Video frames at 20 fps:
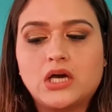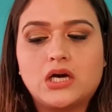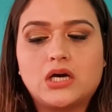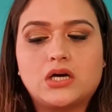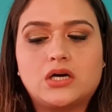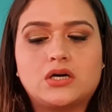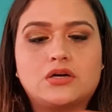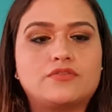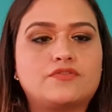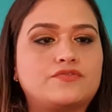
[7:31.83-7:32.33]

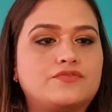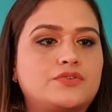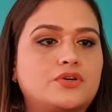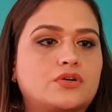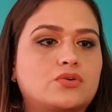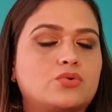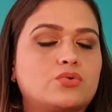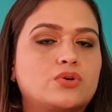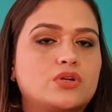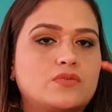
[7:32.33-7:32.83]

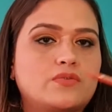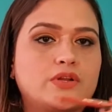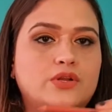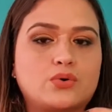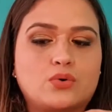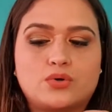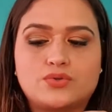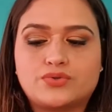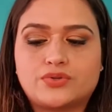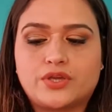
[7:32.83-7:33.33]
The coral
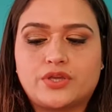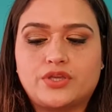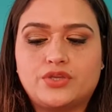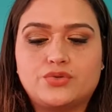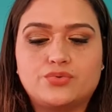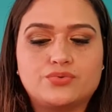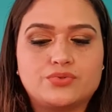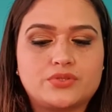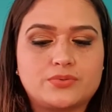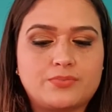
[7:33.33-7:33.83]
one also I
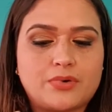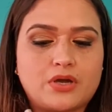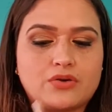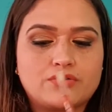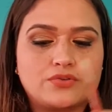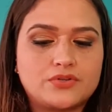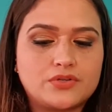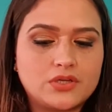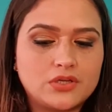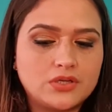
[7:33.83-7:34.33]
used
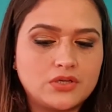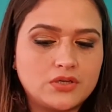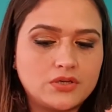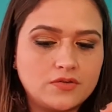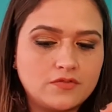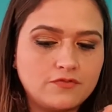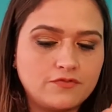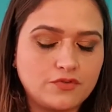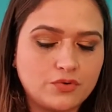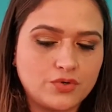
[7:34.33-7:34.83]
about
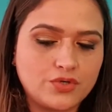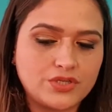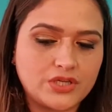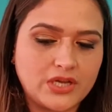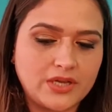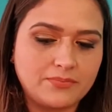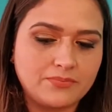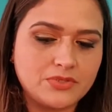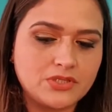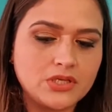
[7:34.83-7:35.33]
4
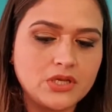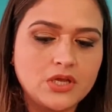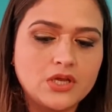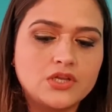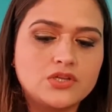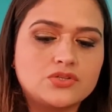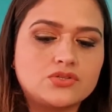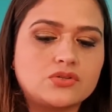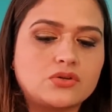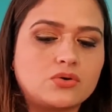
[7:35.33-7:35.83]
times.
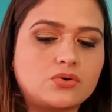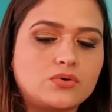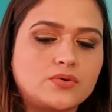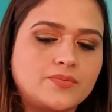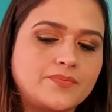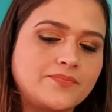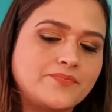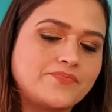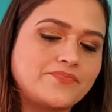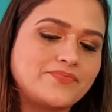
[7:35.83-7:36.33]

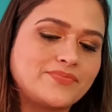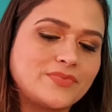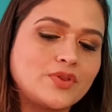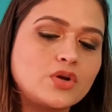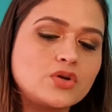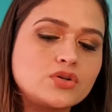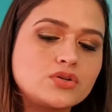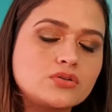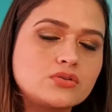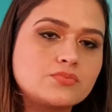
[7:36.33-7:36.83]
So
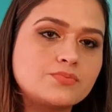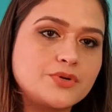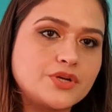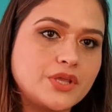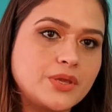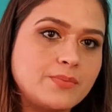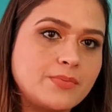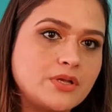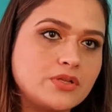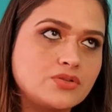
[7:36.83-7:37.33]
not
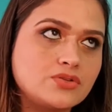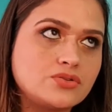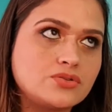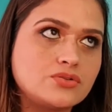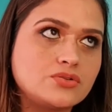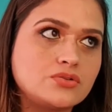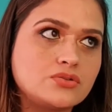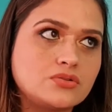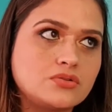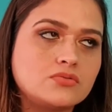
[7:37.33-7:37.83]
pretty much,
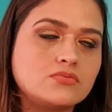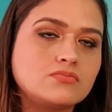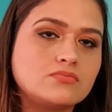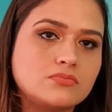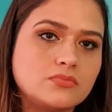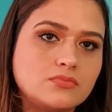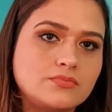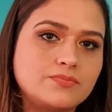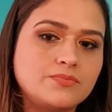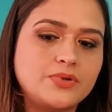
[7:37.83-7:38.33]

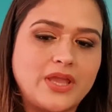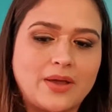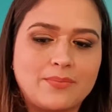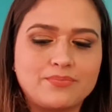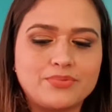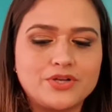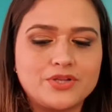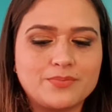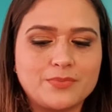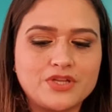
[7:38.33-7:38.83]

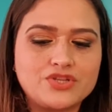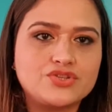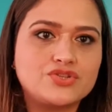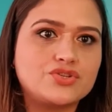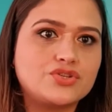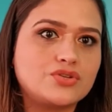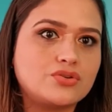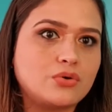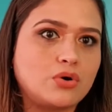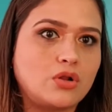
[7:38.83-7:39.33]
yeah, pretty
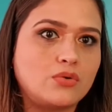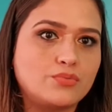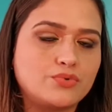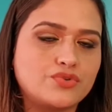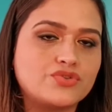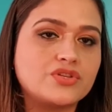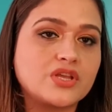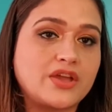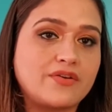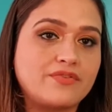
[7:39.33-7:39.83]
much
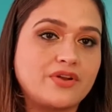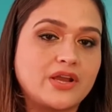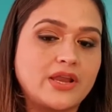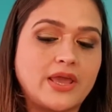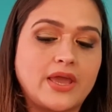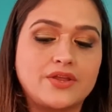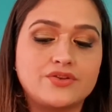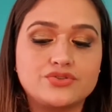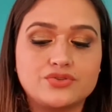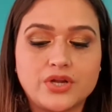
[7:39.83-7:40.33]
almost every
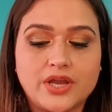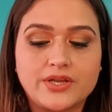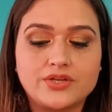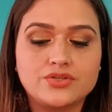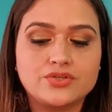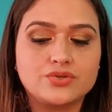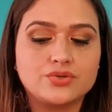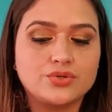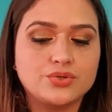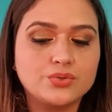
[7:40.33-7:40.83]
day I
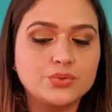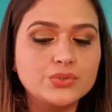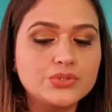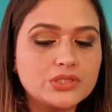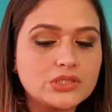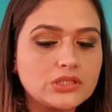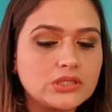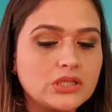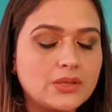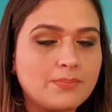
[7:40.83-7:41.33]
tried to
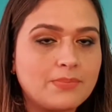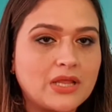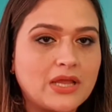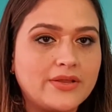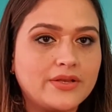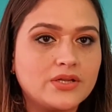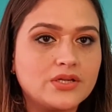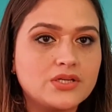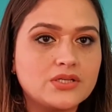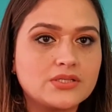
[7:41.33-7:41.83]
use lip
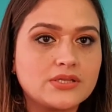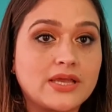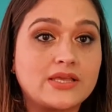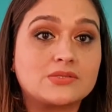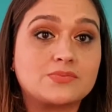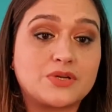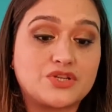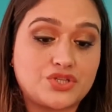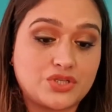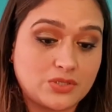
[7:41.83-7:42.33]
liners
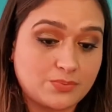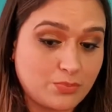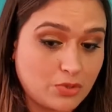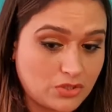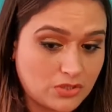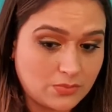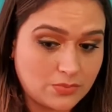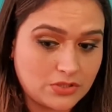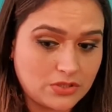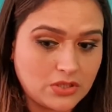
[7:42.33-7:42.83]
as much as
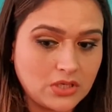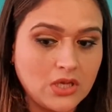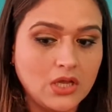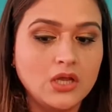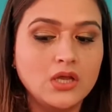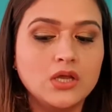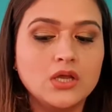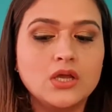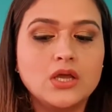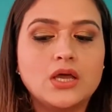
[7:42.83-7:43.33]
possible.
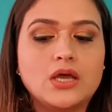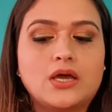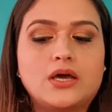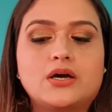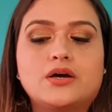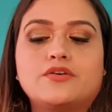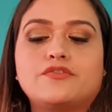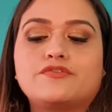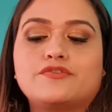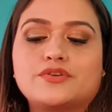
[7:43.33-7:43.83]

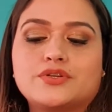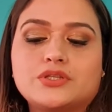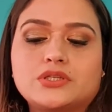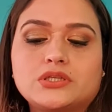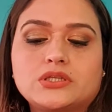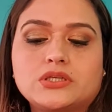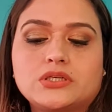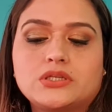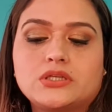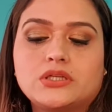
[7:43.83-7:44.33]
For
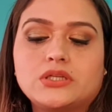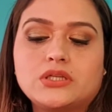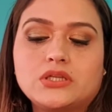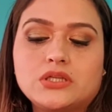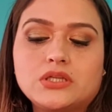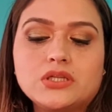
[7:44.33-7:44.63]
the